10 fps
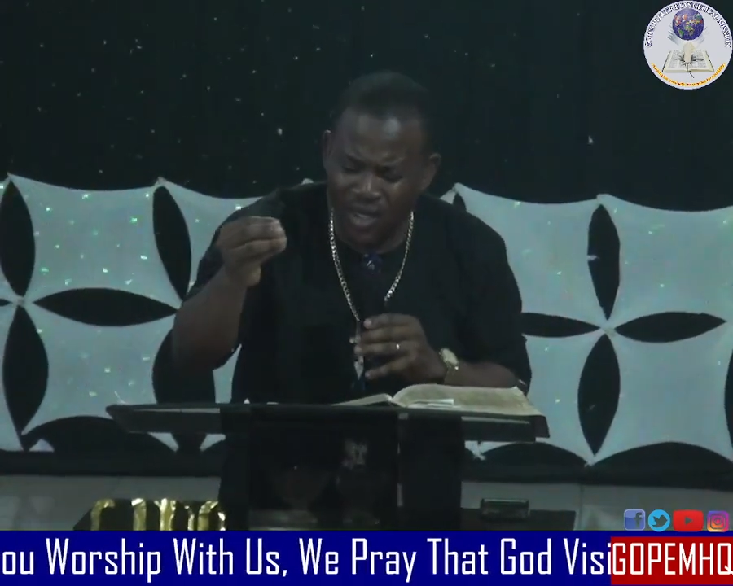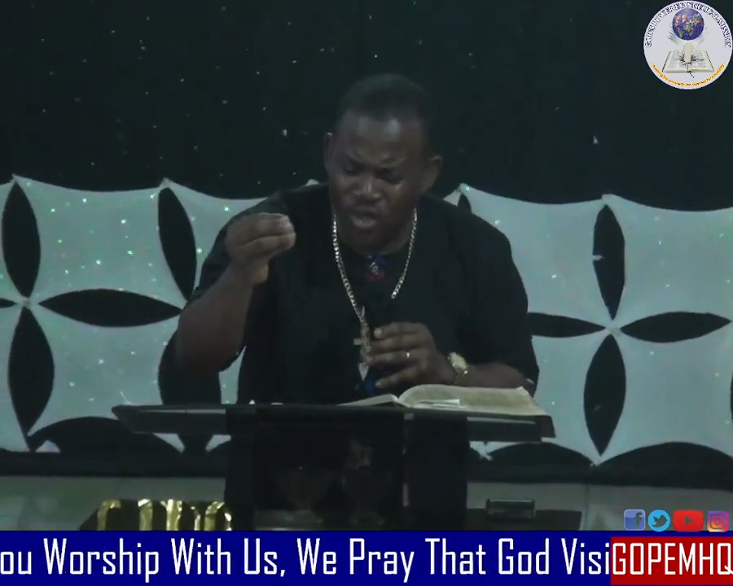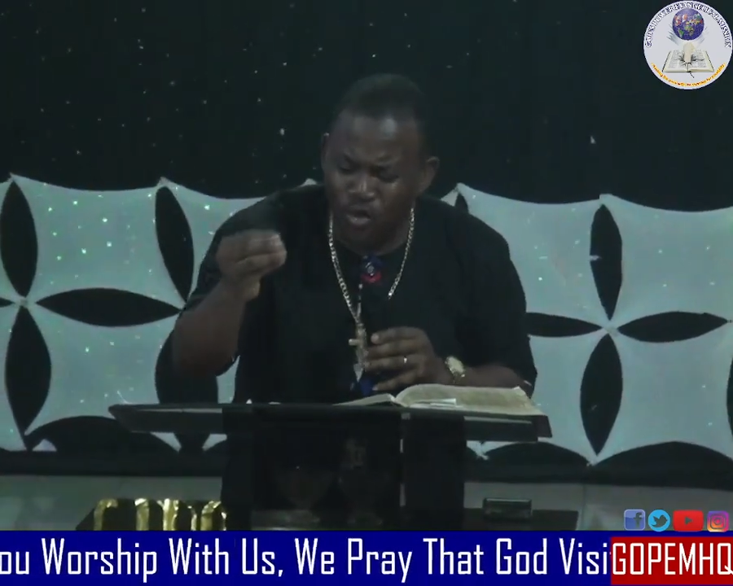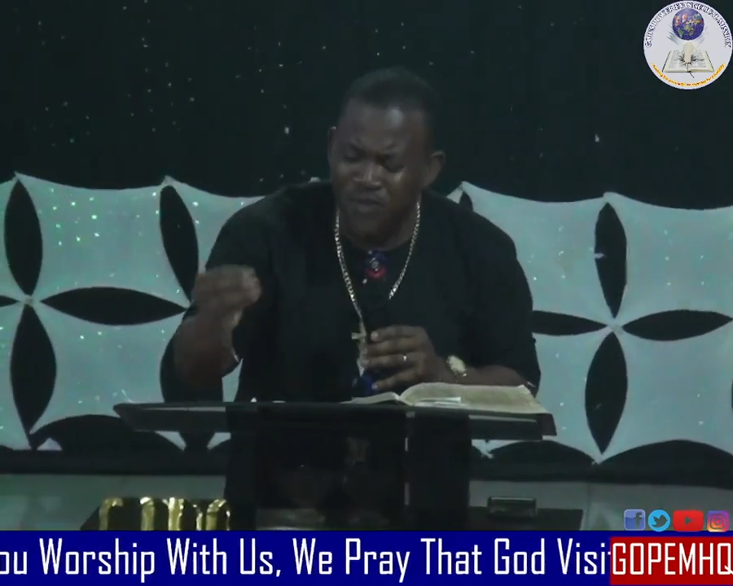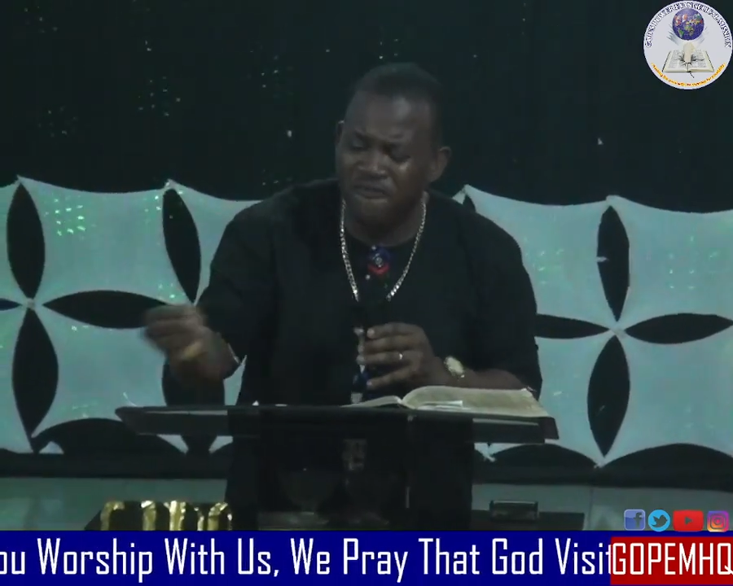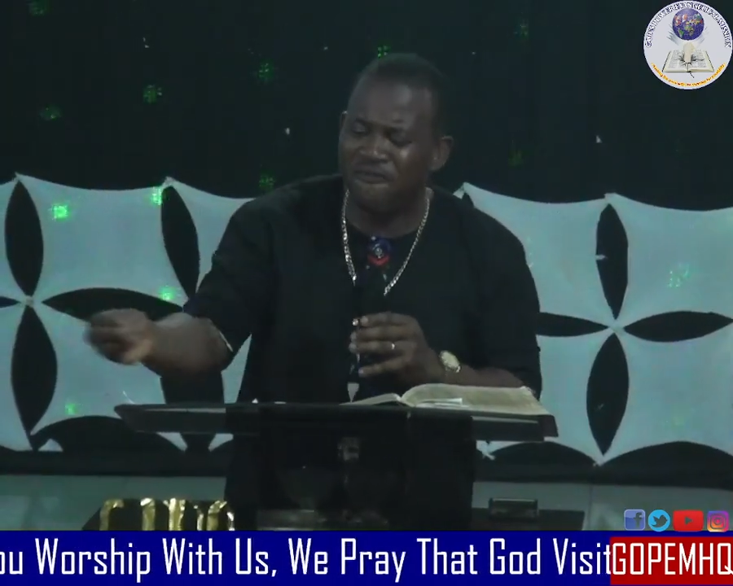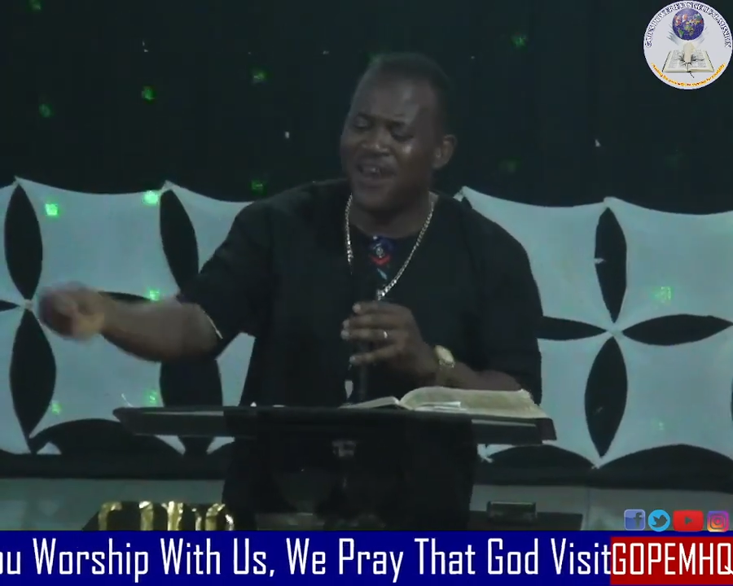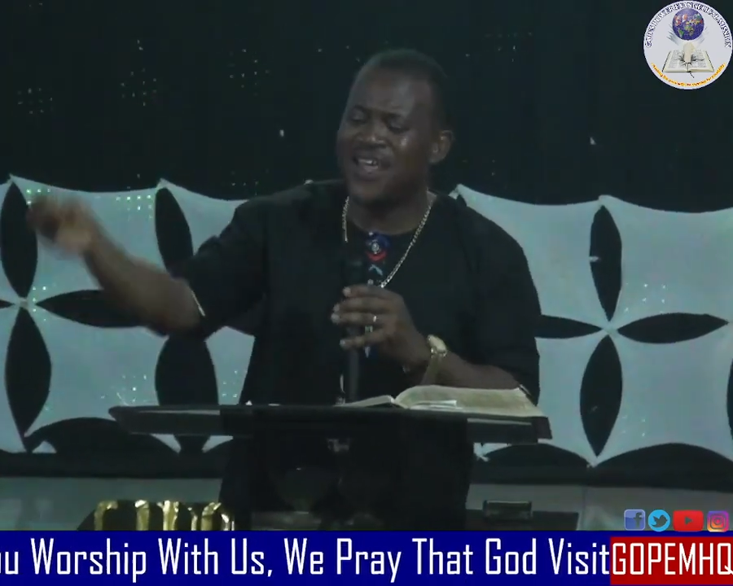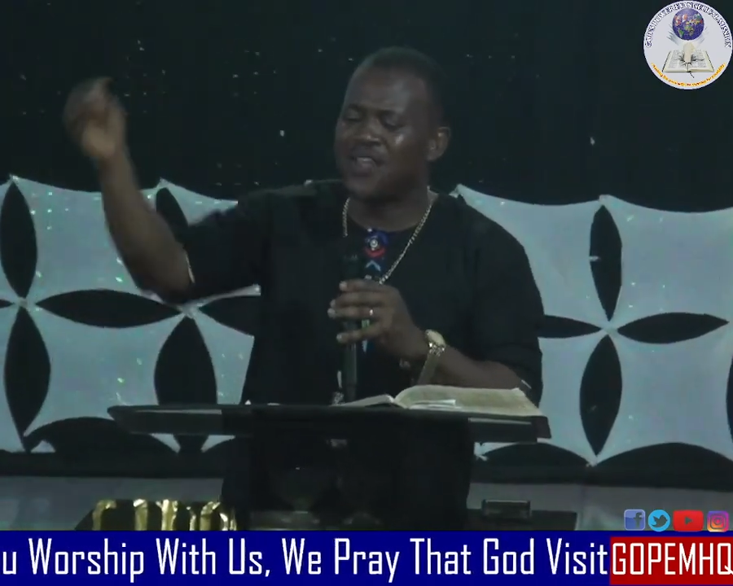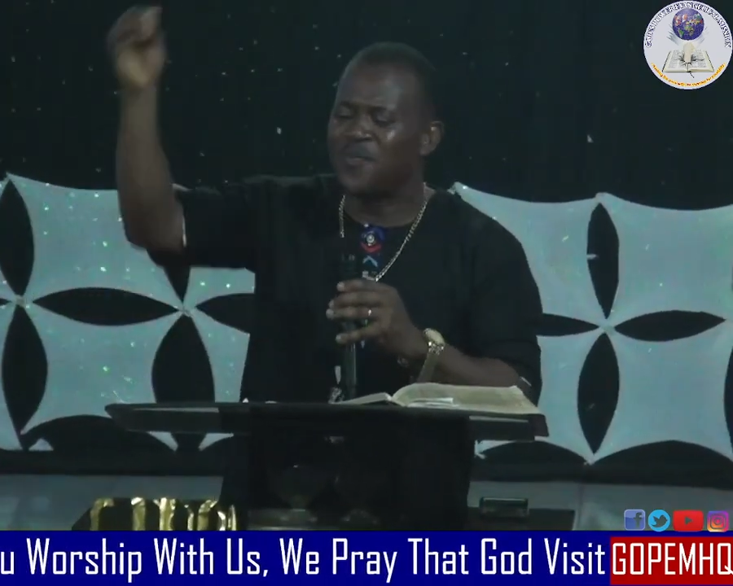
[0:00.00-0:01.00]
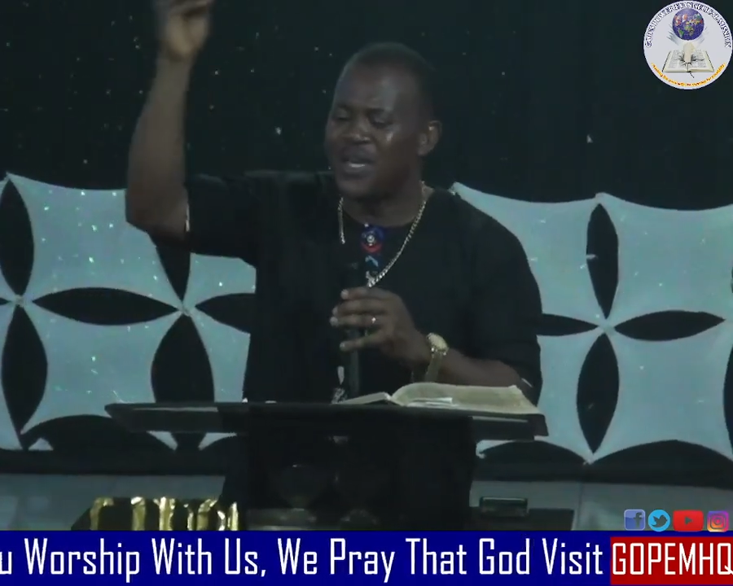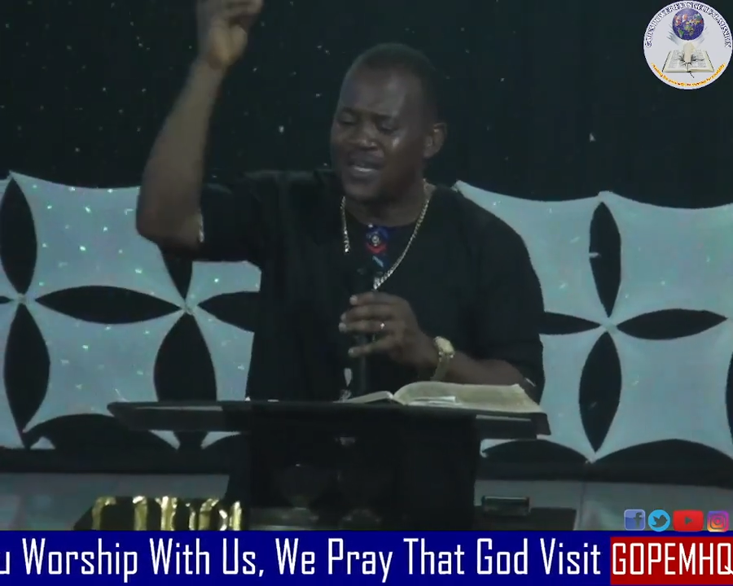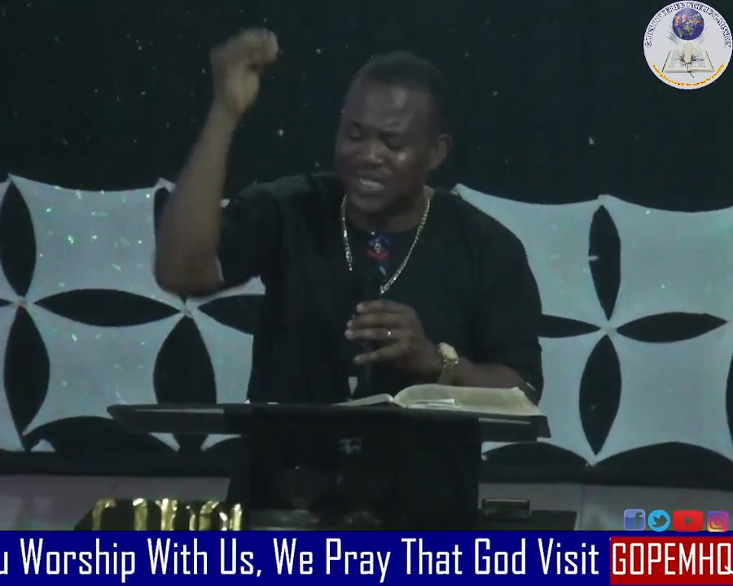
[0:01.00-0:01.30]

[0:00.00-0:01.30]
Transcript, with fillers: to influence me in